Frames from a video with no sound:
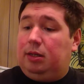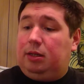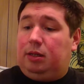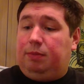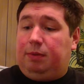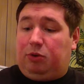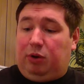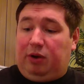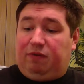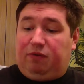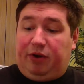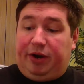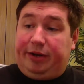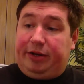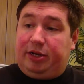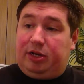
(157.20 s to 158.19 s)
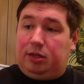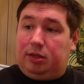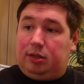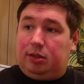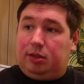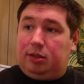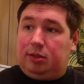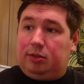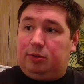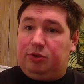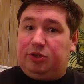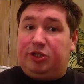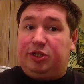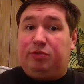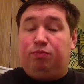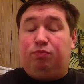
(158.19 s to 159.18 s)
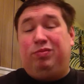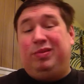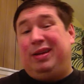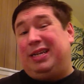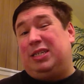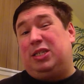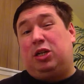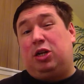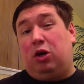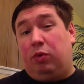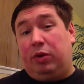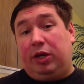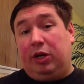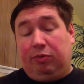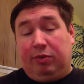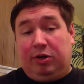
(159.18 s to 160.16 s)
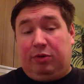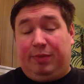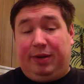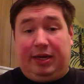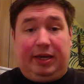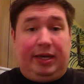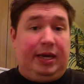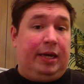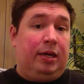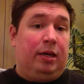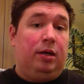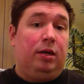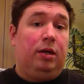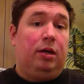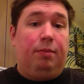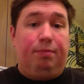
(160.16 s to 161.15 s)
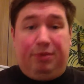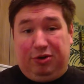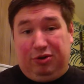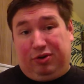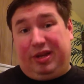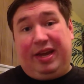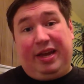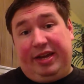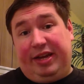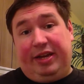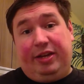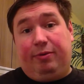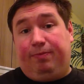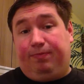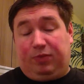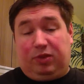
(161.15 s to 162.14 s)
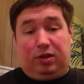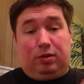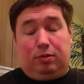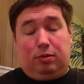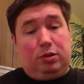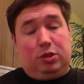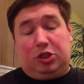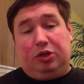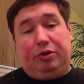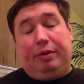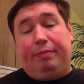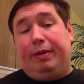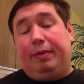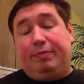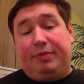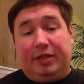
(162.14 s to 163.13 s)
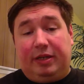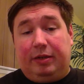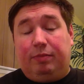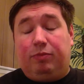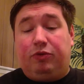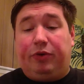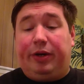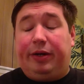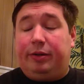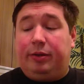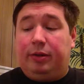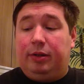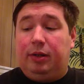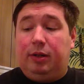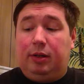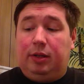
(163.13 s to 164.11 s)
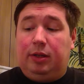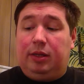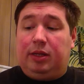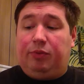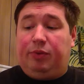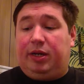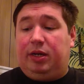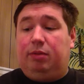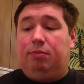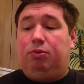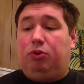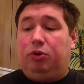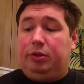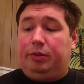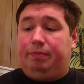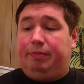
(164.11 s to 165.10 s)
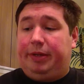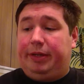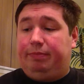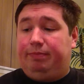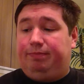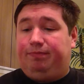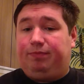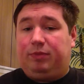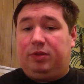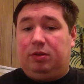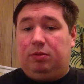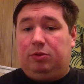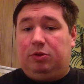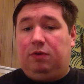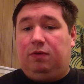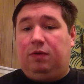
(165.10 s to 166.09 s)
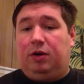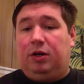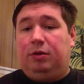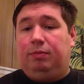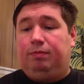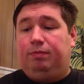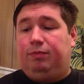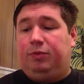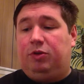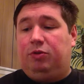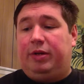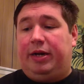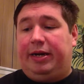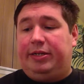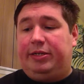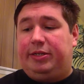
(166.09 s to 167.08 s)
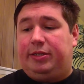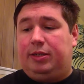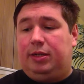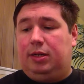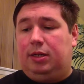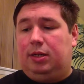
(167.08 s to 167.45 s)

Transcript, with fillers: To be quite frank, wish Mexico would get around to making a pure cane cherry Pepsi drink that we could import, but so far, no dice.